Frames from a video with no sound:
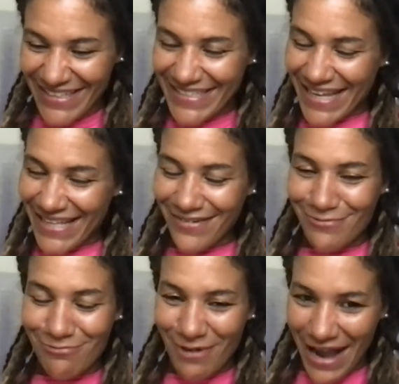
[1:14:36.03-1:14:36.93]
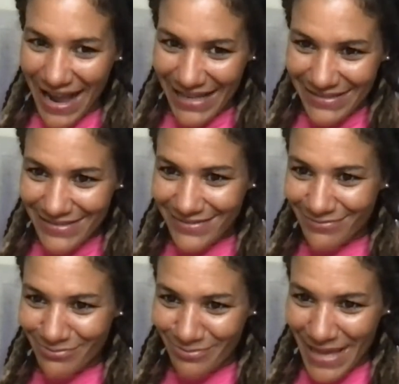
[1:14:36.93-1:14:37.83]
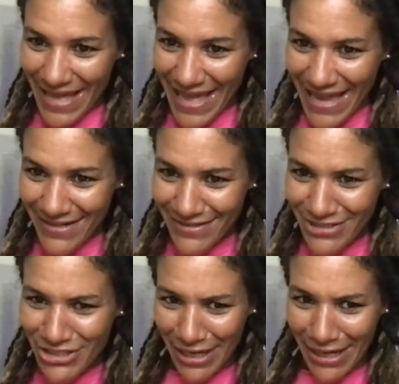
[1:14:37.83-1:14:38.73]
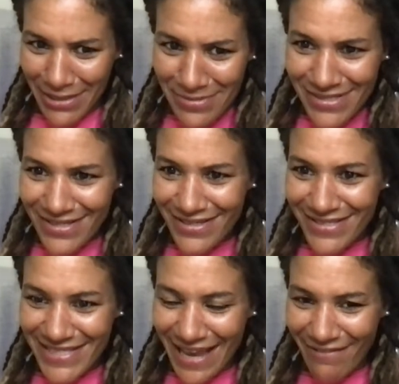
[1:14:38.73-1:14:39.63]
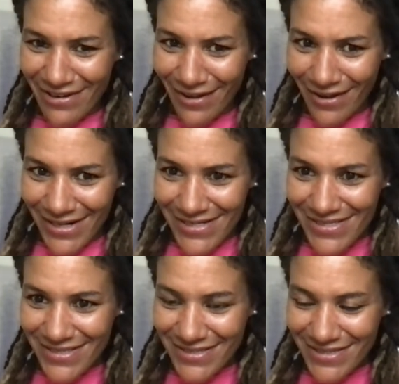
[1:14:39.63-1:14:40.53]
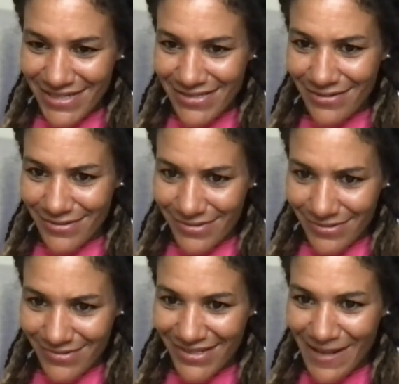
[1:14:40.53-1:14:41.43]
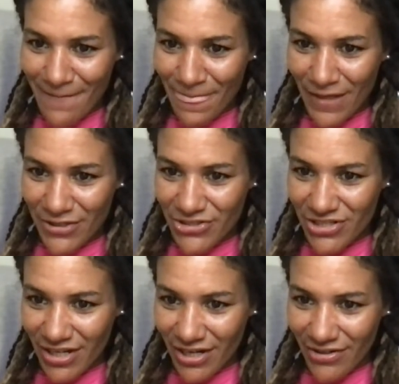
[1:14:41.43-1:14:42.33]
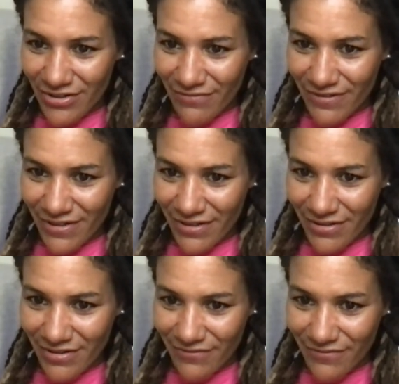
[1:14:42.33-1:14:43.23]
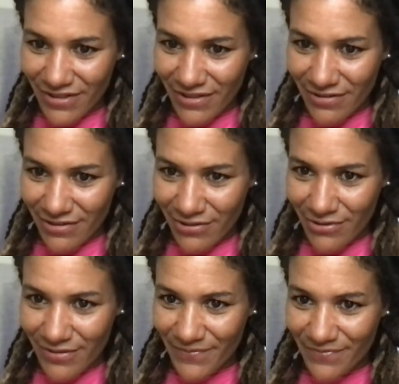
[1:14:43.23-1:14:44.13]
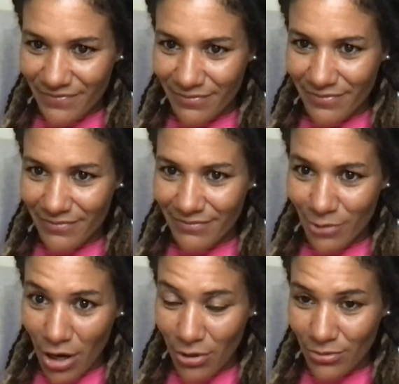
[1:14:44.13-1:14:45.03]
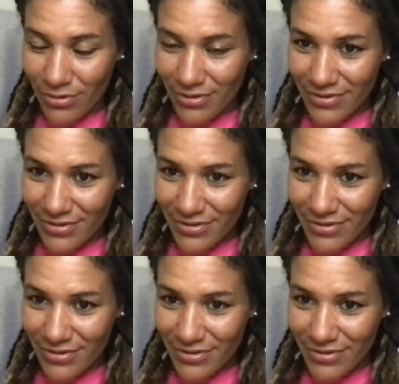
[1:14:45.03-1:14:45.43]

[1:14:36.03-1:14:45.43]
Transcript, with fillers: That what? Man, James, seven dollars. Jesus, Chicago, I feel, feel low. Wow.